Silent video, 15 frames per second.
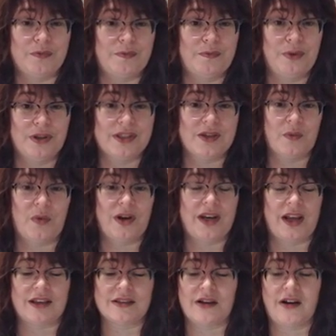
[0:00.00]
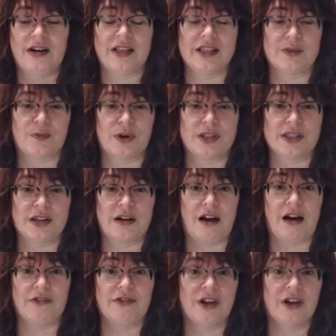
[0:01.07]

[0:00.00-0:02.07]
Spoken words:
put some Windex on it and spritz it off.